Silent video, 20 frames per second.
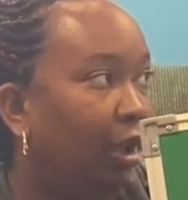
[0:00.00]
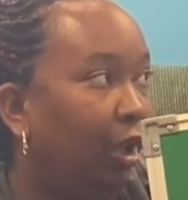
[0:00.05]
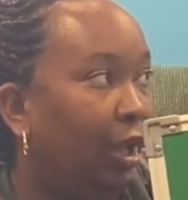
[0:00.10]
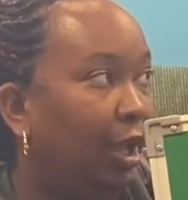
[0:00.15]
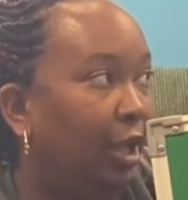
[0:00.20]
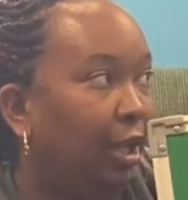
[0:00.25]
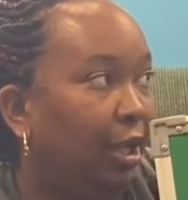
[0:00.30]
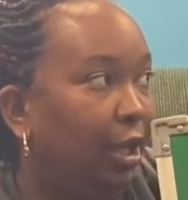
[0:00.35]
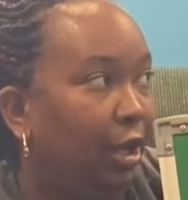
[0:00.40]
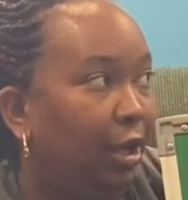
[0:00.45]

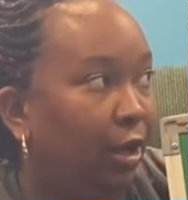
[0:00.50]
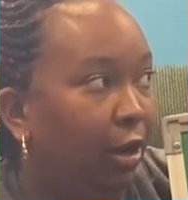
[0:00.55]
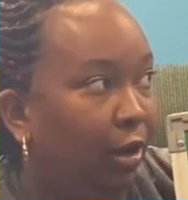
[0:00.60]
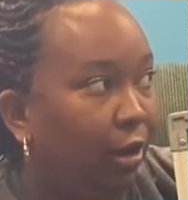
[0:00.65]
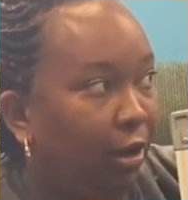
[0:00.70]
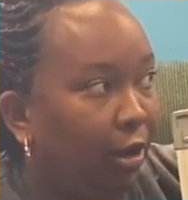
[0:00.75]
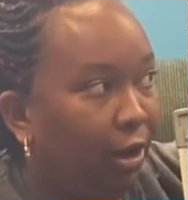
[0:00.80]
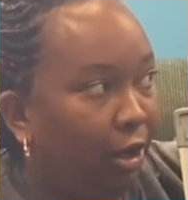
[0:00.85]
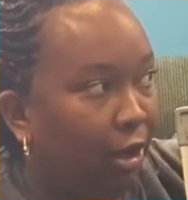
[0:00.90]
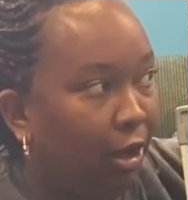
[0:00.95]
And
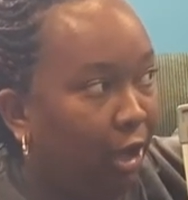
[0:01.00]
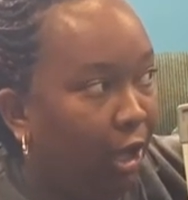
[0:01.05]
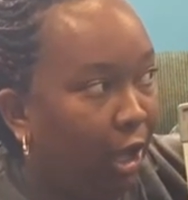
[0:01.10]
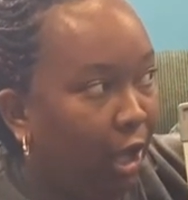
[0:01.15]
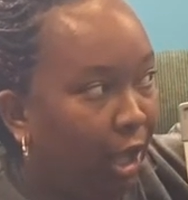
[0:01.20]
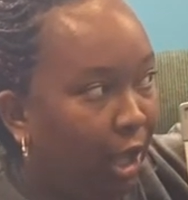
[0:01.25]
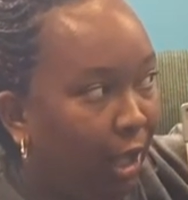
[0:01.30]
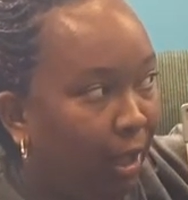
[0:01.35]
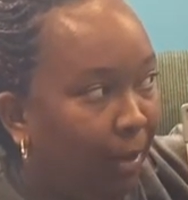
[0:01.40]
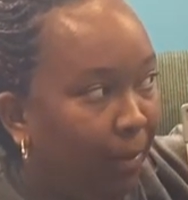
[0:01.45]
here
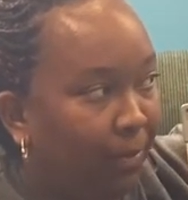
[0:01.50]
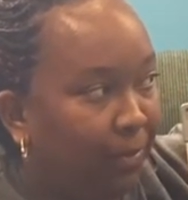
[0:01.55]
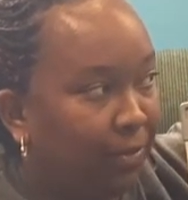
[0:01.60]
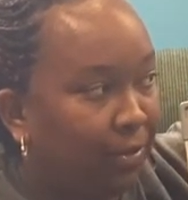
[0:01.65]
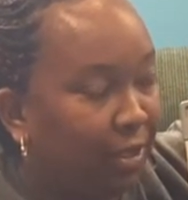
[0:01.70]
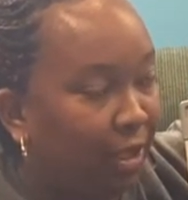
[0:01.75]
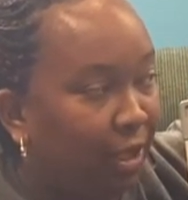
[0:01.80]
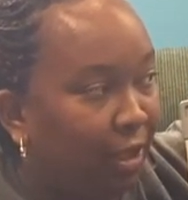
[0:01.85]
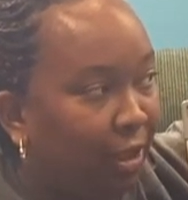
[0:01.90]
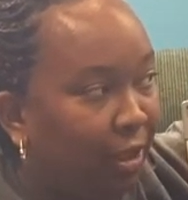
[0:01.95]
comes
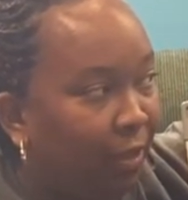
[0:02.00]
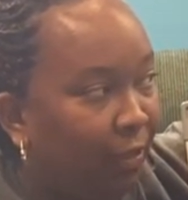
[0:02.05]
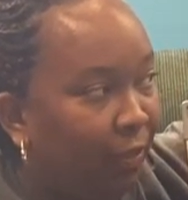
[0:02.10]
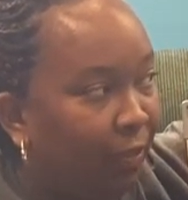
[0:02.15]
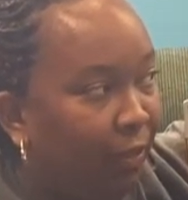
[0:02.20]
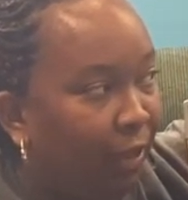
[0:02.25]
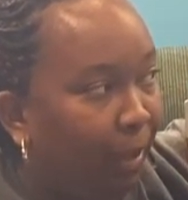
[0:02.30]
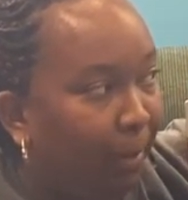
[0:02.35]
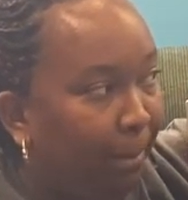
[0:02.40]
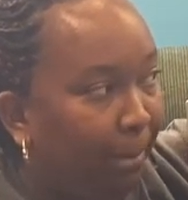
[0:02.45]

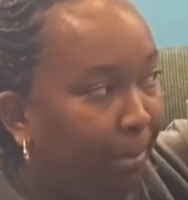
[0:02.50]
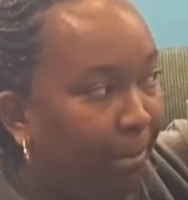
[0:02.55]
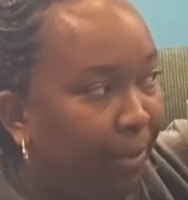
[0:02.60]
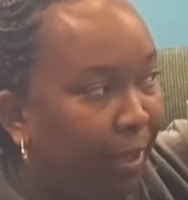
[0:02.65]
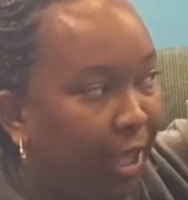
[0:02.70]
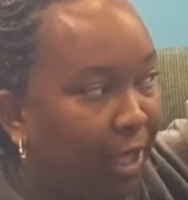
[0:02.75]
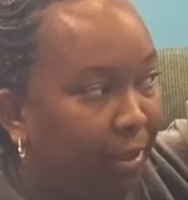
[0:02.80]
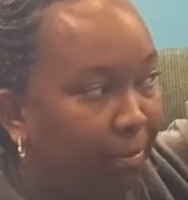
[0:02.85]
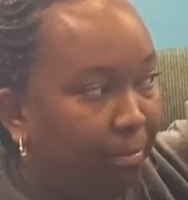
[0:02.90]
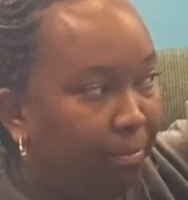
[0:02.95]
the
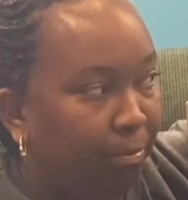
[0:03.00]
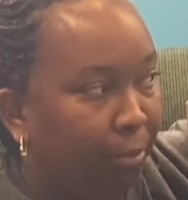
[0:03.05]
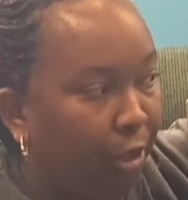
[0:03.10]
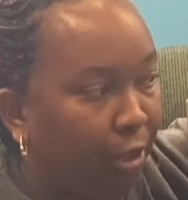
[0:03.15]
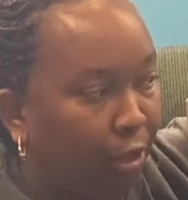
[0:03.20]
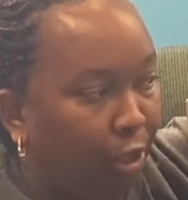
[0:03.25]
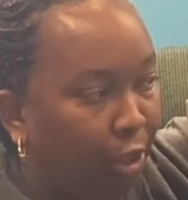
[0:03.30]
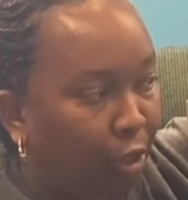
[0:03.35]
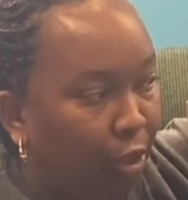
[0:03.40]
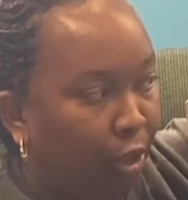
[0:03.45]
big
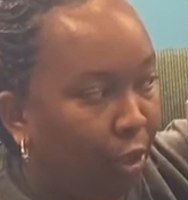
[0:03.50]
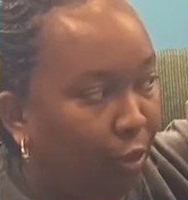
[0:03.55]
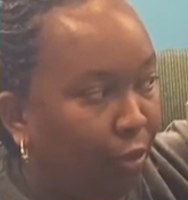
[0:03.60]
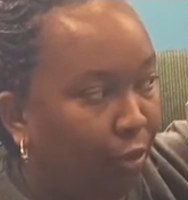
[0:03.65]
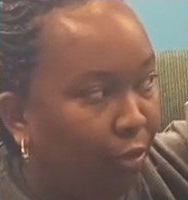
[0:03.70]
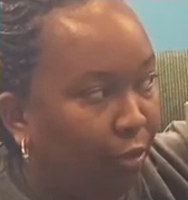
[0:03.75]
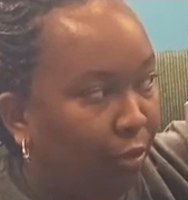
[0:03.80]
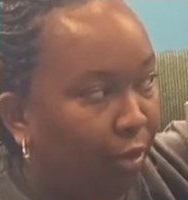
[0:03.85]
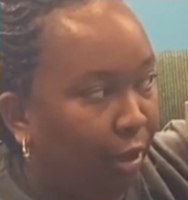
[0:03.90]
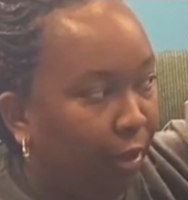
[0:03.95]
billy
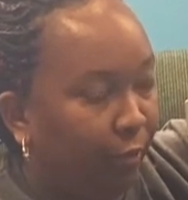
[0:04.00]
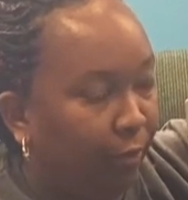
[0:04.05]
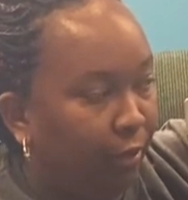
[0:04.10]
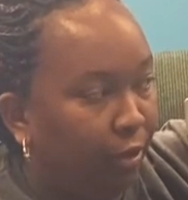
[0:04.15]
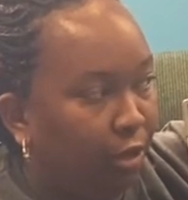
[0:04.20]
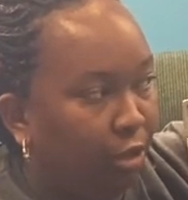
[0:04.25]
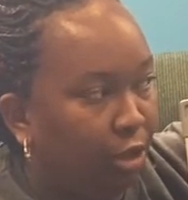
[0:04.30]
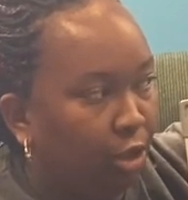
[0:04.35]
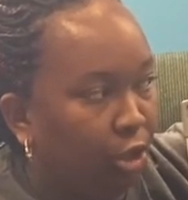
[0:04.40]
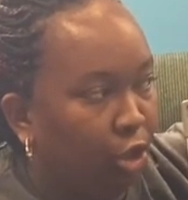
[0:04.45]
goat gruff.
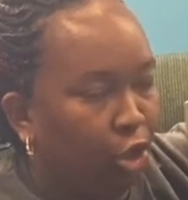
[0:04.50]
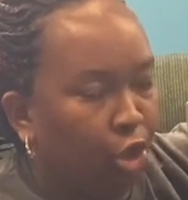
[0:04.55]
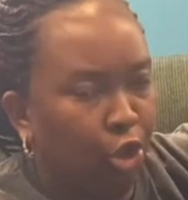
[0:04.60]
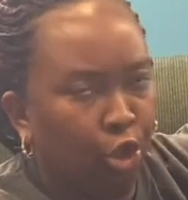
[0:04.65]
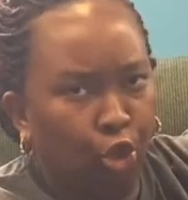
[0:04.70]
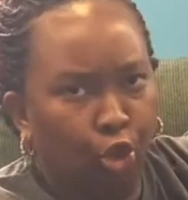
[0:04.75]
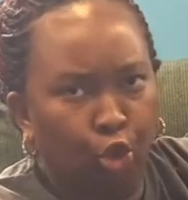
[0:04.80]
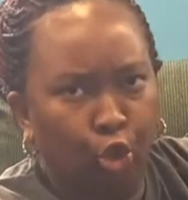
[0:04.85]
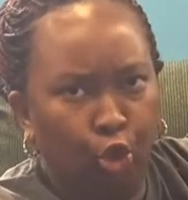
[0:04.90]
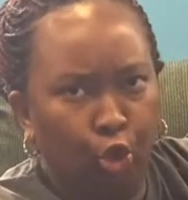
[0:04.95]

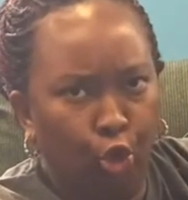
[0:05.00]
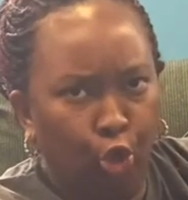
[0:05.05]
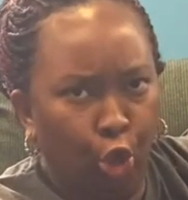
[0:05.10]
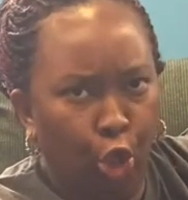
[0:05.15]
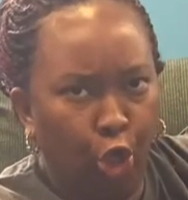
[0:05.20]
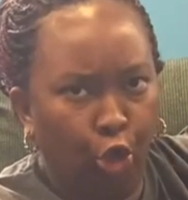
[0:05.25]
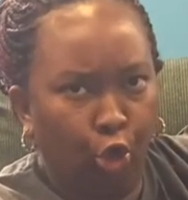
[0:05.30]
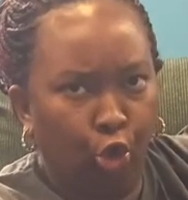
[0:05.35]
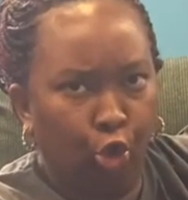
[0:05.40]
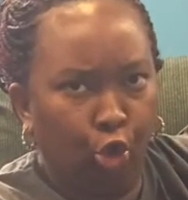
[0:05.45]

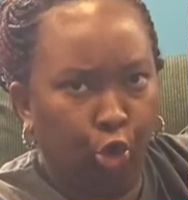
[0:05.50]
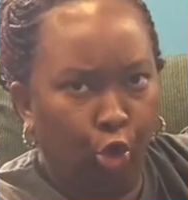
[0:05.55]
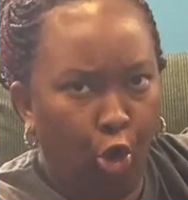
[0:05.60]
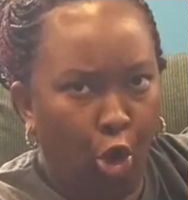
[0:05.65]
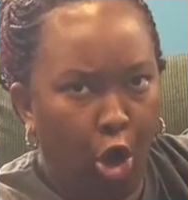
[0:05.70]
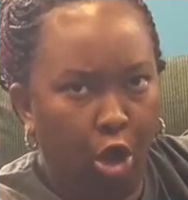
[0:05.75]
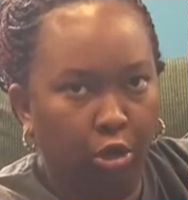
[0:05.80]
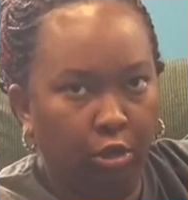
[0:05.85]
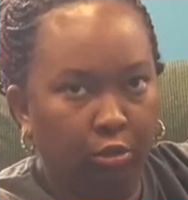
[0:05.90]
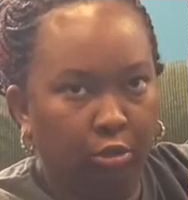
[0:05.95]
Good
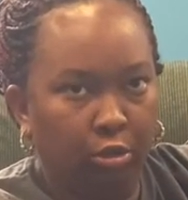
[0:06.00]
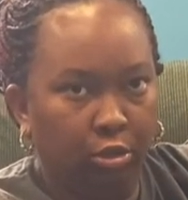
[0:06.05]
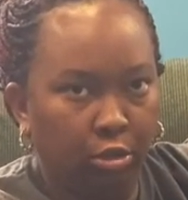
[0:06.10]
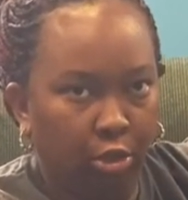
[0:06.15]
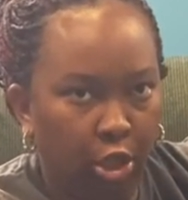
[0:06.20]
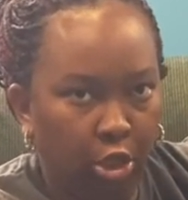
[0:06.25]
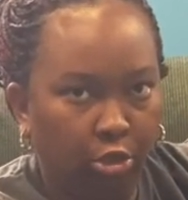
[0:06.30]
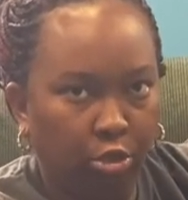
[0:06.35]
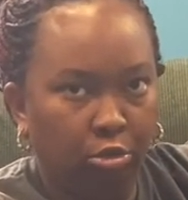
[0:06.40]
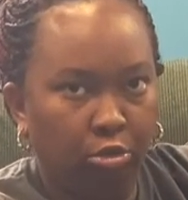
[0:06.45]
claw,
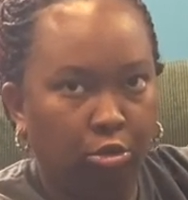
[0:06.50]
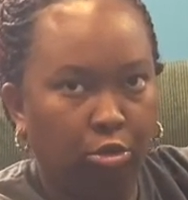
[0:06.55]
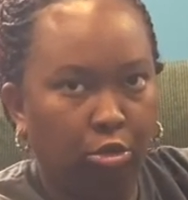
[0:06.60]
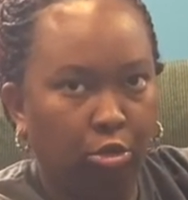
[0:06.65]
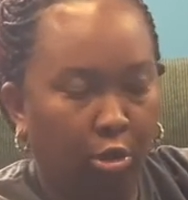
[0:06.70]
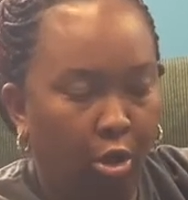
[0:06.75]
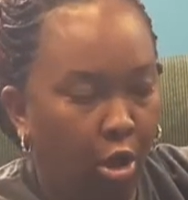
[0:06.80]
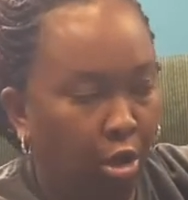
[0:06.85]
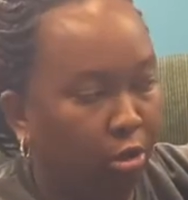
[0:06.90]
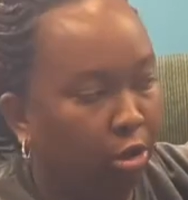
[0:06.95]
good
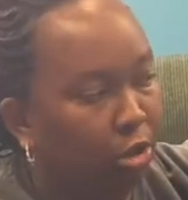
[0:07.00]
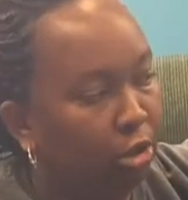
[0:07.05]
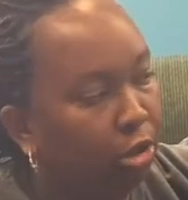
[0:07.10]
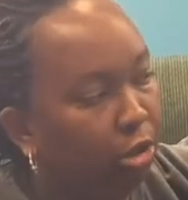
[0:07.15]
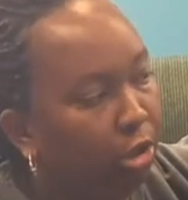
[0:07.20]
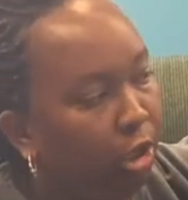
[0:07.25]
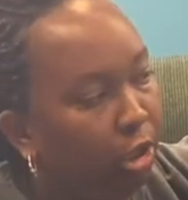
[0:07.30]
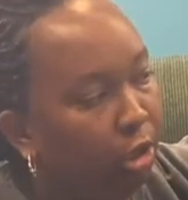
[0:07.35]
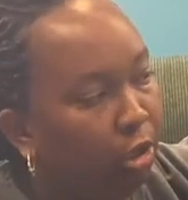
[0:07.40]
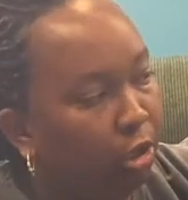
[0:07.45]
claw,
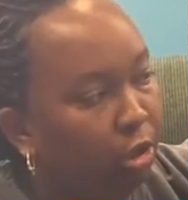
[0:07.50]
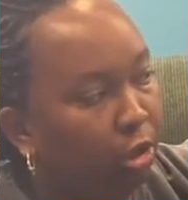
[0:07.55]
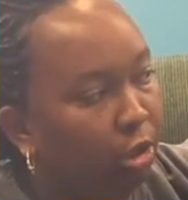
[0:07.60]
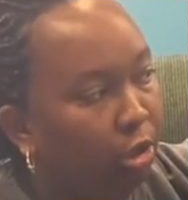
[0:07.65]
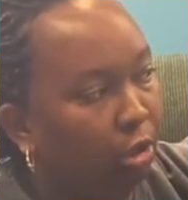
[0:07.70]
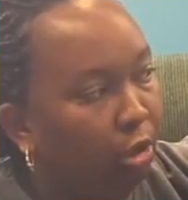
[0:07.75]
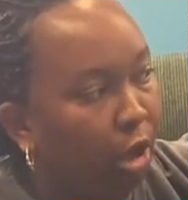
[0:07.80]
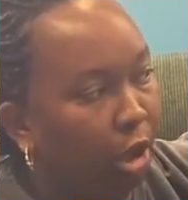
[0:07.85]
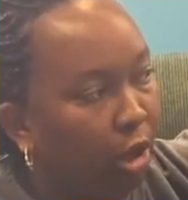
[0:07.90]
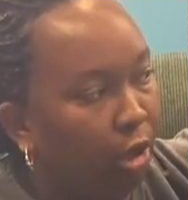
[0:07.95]
good
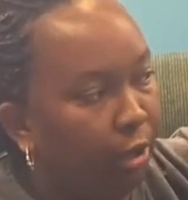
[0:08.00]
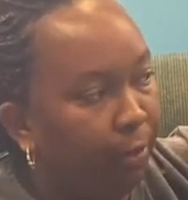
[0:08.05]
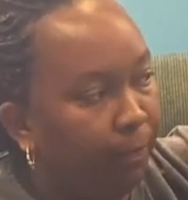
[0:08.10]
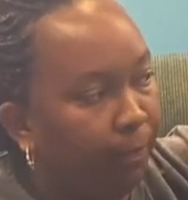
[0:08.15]
claw.